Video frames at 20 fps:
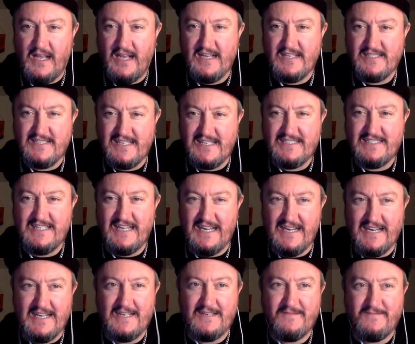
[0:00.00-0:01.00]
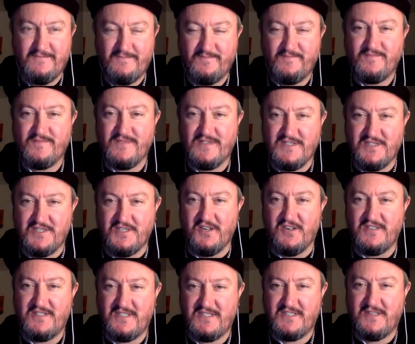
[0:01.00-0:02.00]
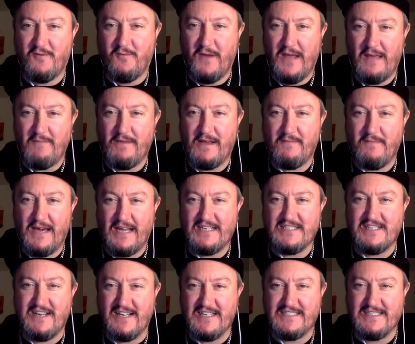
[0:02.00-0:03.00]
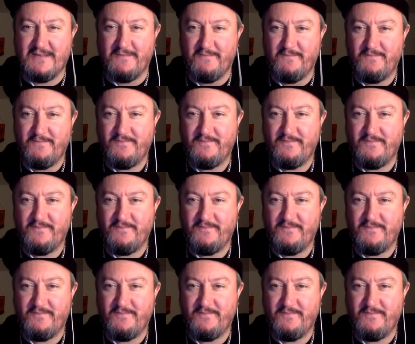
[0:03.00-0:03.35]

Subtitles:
16, just the way McManus likes them.